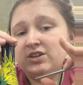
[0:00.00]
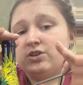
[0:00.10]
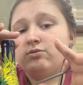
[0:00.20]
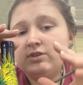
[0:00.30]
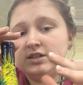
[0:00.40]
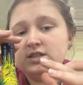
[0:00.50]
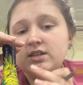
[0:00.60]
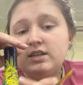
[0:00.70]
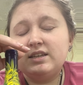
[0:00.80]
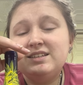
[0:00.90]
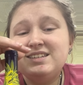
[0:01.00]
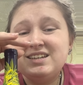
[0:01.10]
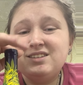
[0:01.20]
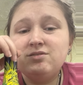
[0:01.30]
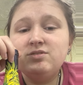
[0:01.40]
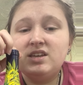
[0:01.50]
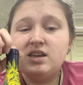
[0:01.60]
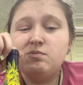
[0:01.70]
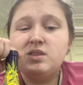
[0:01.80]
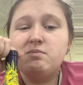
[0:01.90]
You need to continue to
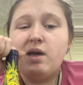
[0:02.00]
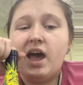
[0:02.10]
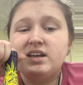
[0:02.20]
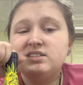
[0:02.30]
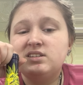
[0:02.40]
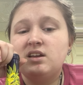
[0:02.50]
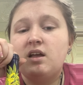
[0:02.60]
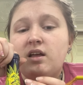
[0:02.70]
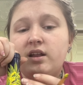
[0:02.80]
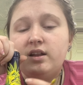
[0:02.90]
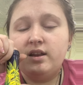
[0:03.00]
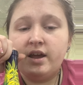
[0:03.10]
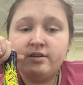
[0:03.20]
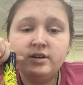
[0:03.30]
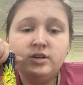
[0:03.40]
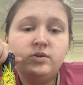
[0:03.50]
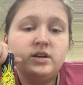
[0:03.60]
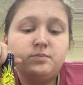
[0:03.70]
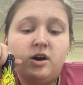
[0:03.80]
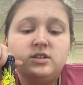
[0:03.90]
keep them as narrow
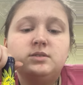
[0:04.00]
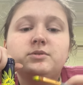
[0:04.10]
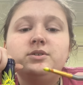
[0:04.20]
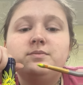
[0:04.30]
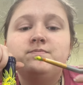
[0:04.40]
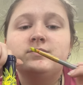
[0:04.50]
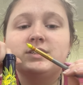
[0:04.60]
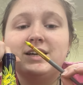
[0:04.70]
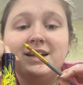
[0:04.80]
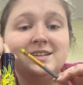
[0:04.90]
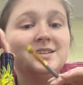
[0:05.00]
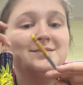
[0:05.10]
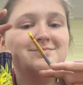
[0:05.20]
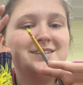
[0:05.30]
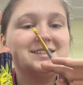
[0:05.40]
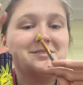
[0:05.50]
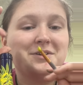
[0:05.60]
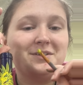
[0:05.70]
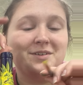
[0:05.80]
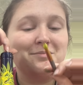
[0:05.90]
as possible. It kind of doesn't
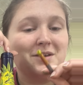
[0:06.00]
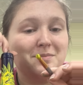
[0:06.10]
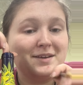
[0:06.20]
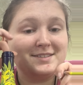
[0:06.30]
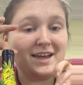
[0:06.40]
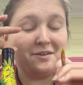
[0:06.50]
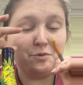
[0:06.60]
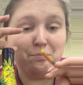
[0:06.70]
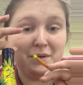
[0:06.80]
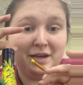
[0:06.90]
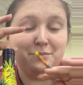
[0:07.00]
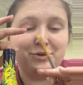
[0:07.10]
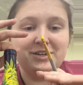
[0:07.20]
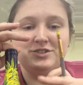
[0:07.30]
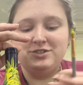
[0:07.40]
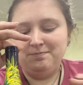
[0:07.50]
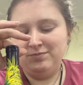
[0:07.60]
work with me because I have a big brush.